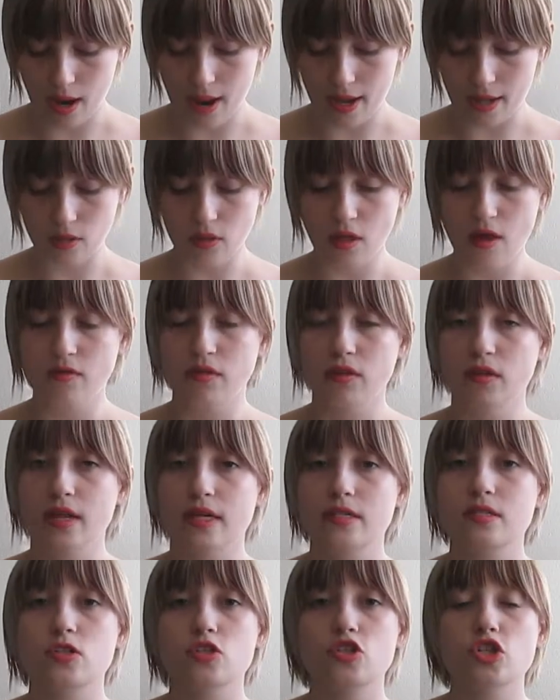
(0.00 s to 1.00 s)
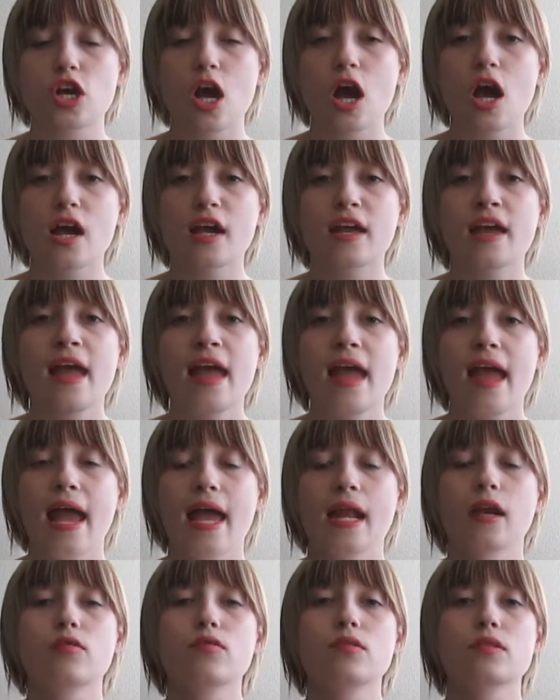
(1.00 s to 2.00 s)
I love Alexa Chung,
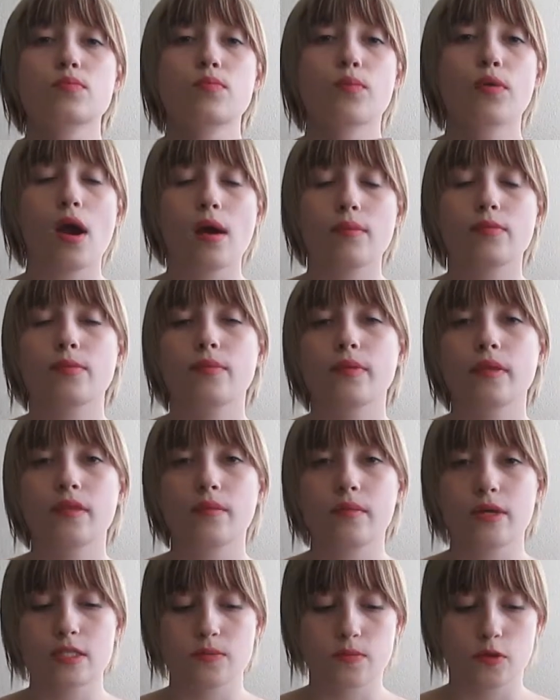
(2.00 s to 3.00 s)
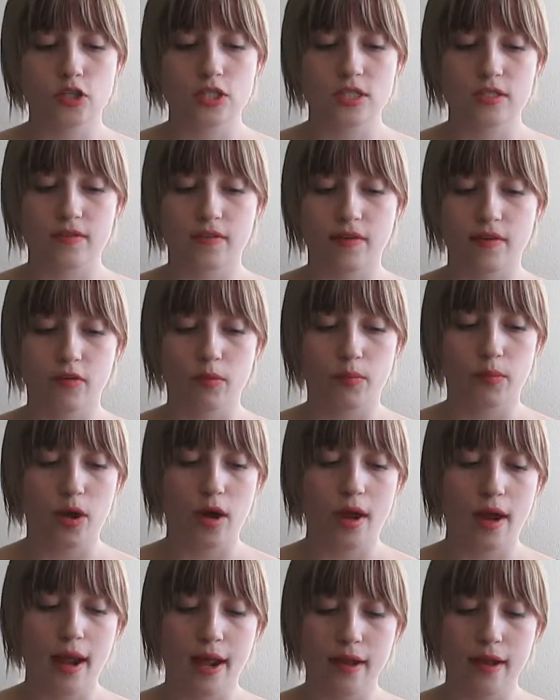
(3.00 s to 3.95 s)
and it was probably the best purchase I've ever bought.